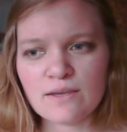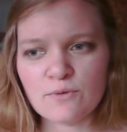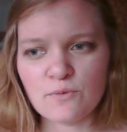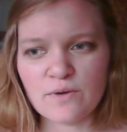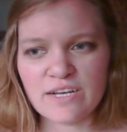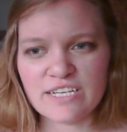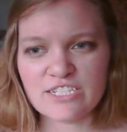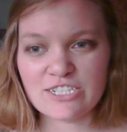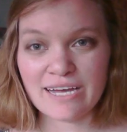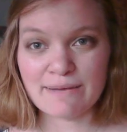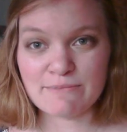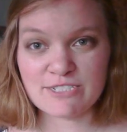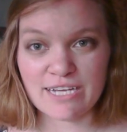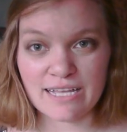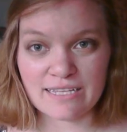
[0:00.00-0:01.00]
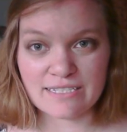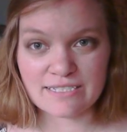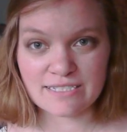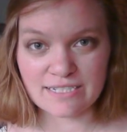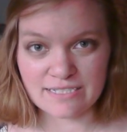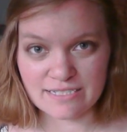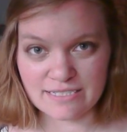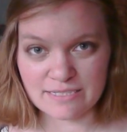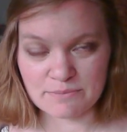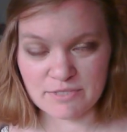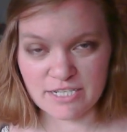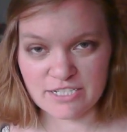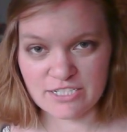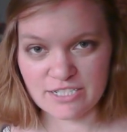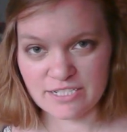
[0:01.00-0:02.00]
which I'm jealous because it seems
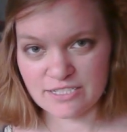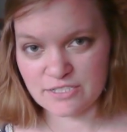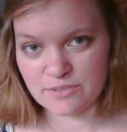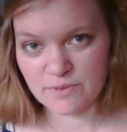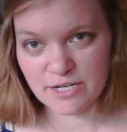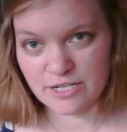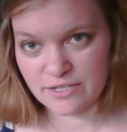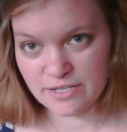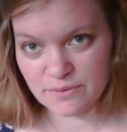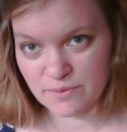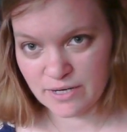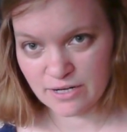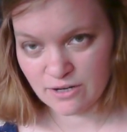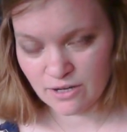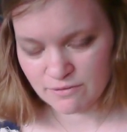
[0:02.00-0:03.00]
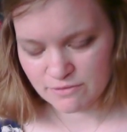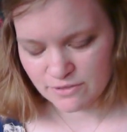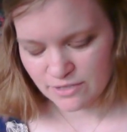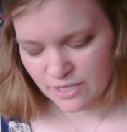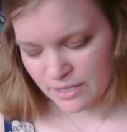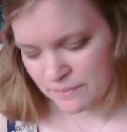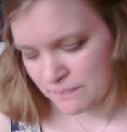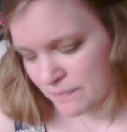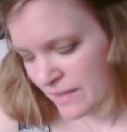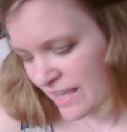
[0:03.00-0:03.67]
like she gets to wear her knitwear an awful lot.